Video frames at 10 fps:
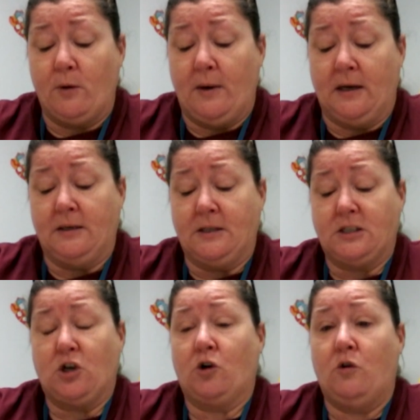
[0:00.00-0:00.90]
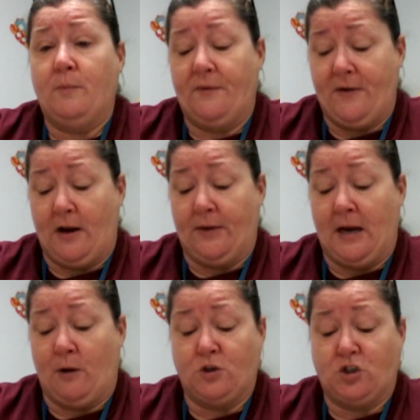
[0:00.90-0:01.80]
around in the circle, but found that
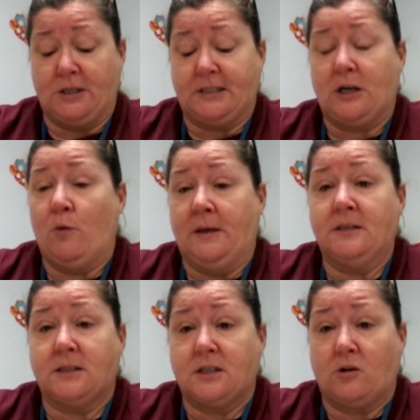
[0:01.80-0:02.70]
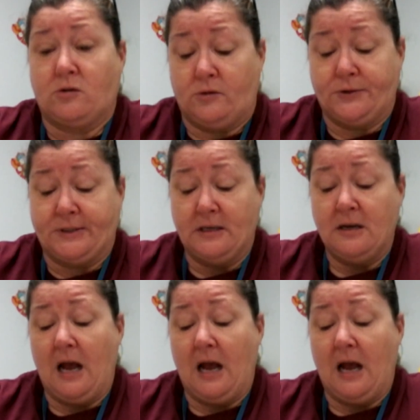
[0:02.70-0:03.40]
I was just going in circles.